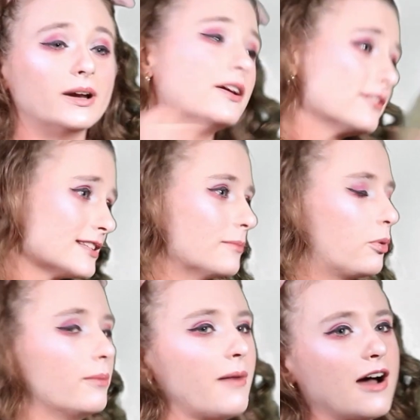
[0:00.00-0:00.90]
When he was in the
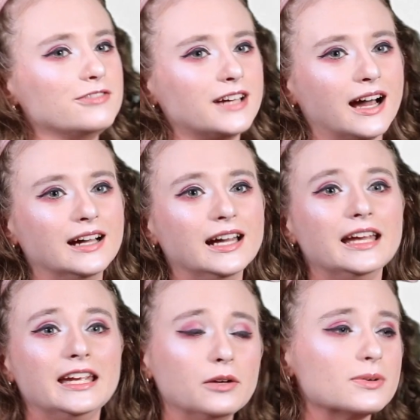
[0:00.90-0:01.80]
Port Mafia,
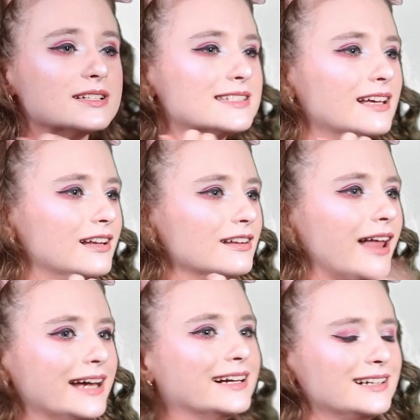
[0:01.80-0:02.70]
he was
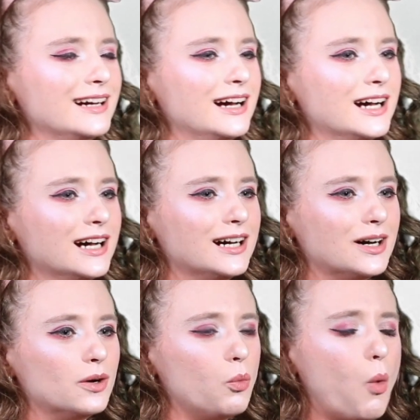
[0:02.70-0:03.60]
like,
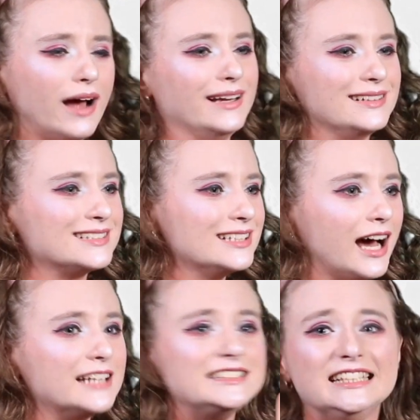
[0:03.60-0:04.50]
what?
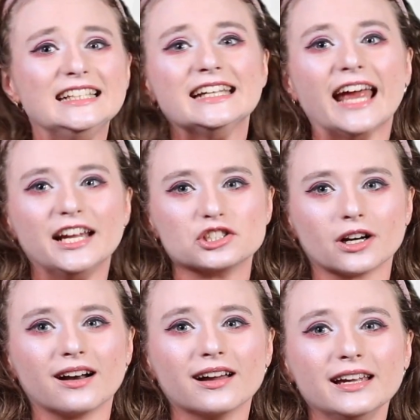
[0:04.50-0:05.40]
A
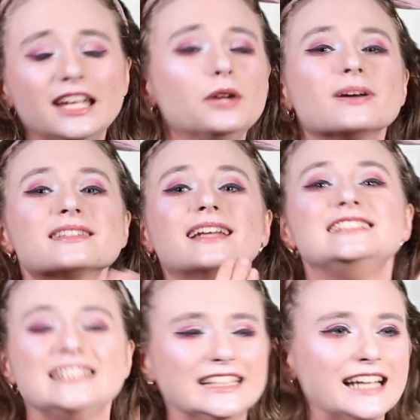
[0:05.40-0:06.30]
teenager. He was a
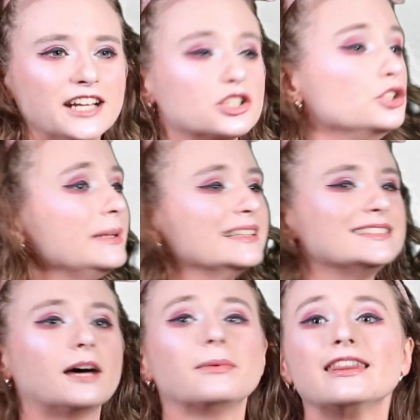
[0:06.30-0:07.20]
teenager. You mean to
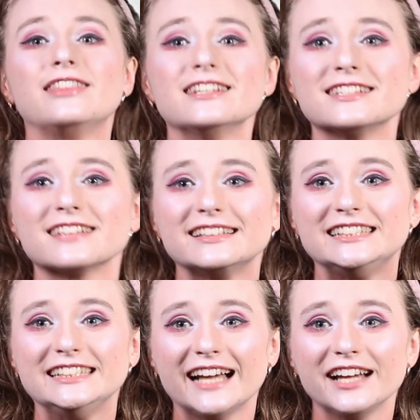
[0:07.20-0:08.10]
tell me that this is a
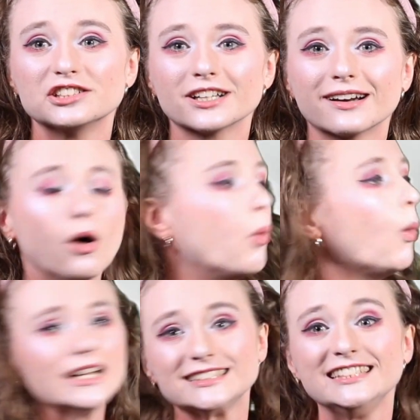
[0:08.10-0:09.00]
teenager?
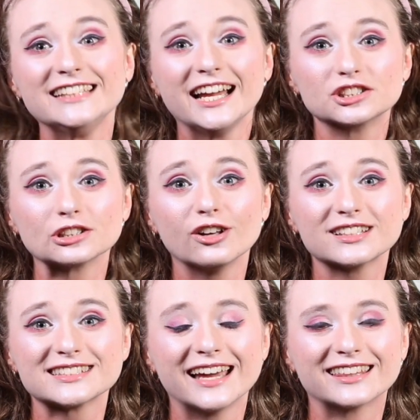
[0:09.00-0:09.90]
What teenager
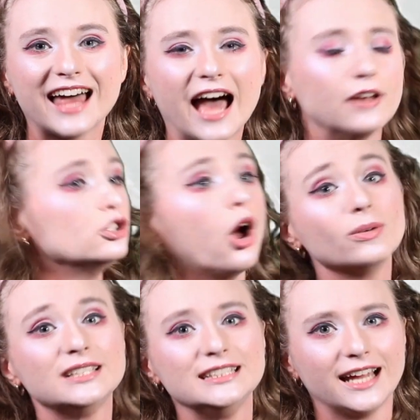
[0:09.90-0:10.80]
looks like that? No
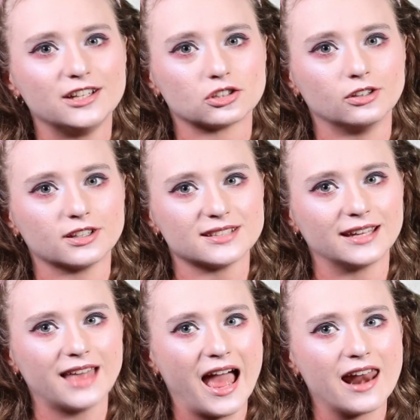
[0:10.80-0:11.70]
teenager looks
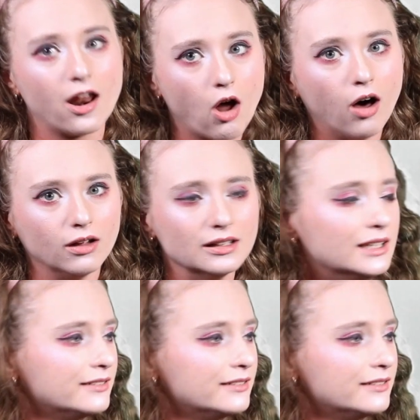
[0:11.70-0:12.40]
like that at all.